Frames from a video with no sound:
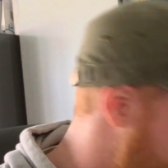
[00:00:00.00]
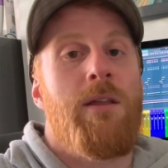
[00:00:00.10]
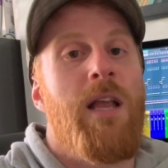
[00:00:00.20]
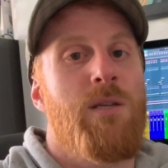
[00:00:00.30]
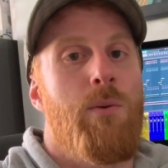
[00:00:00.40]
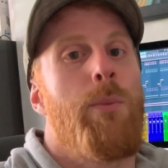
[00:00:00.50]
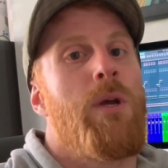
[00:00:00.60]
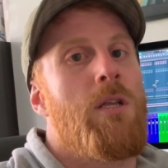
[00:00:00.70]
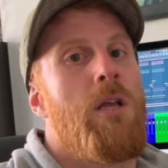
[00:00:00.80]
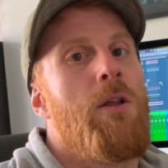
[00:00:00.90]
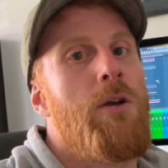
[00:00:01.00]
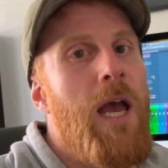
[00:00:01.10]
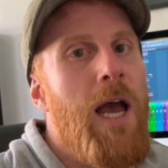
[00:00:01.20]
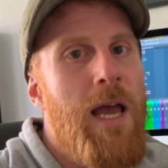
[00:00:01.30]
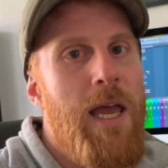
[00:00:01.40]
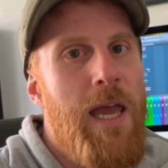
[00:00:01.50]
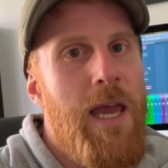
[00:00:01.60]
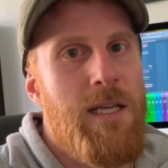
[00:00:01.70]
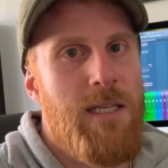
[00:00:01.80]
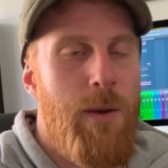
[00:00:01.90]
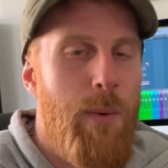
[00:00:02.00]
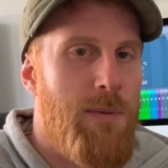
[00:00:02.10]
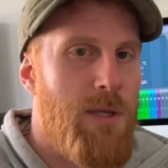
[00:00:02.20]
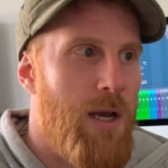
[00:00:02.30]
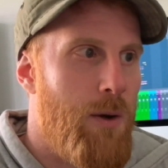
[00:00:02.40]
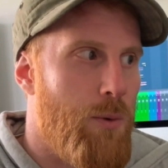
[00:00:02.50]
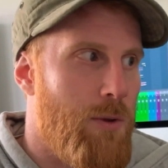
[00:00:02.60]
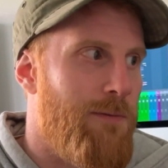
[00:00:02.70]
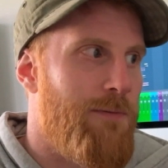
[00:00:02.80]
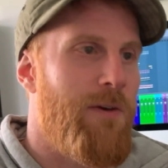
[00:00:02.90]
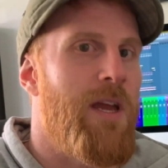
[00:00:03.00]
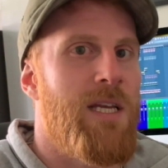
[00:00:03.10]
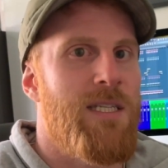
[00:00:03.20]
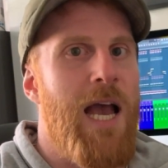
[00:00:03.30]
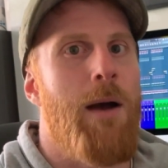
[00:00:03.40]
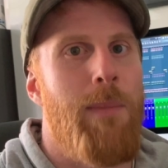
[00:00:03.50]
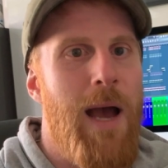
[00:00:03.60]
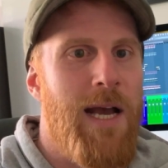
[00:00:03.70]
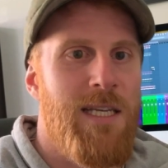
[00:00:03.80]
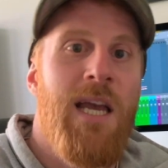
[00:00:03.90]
The next one we're going to look at is a website called Free Sound Packs,